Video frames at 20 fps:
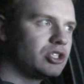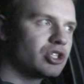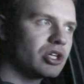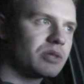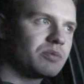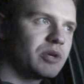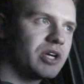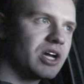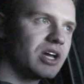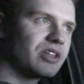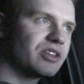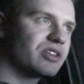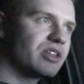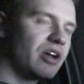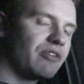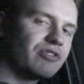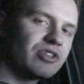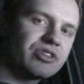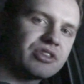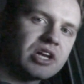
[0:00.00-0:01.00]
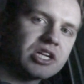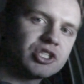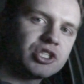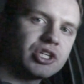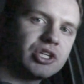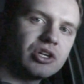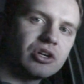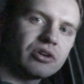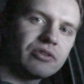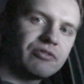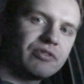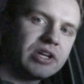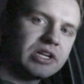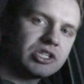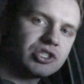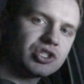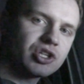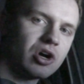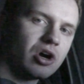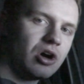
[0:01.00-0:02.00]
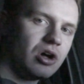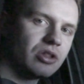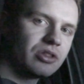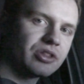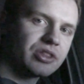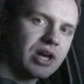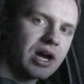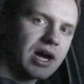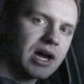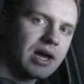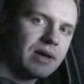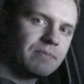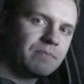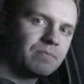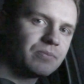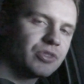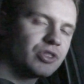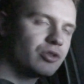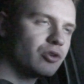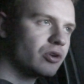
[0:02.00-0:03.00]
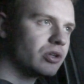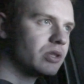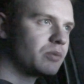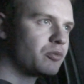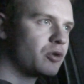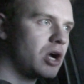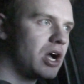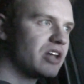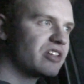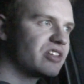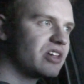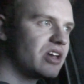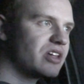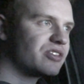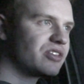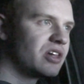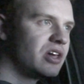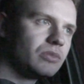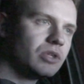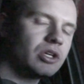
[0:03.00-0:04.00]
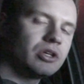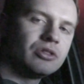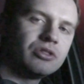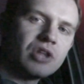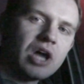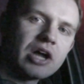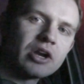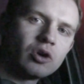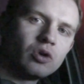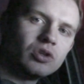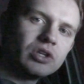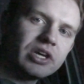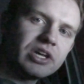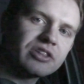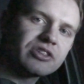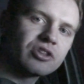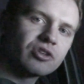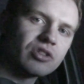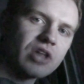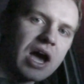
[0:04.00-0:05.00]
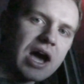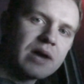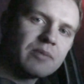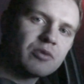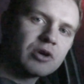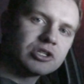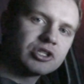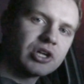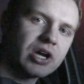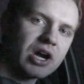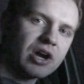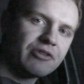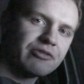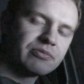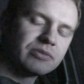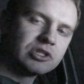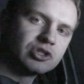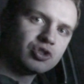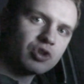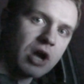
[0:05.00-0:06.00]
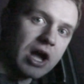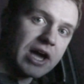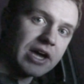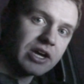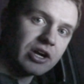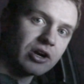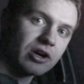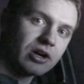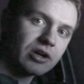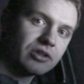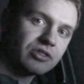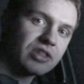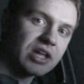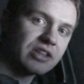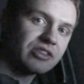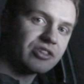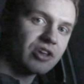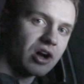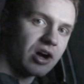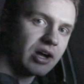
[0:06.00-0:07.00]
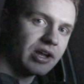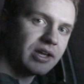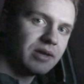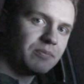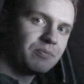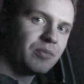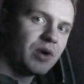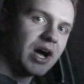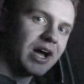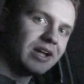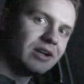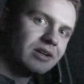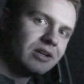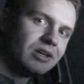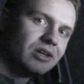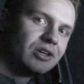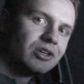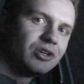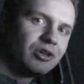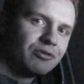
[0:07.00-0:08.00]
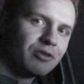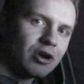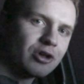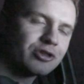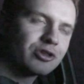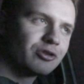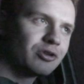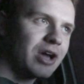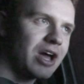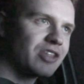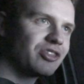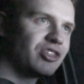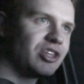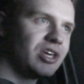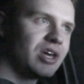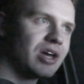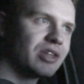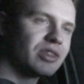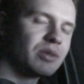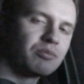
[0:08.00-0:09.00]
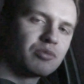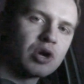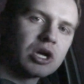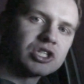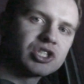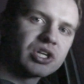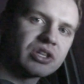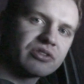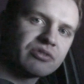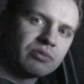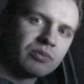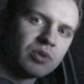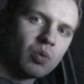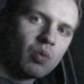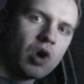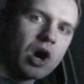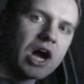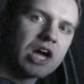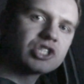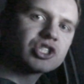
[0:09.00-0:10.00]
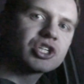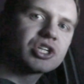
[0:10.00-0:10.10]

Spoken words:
just because stuff is touching your finish all the time during the process. Not only is there the high pressure air from the dryer that's on it, but you've also got the brushes from the wash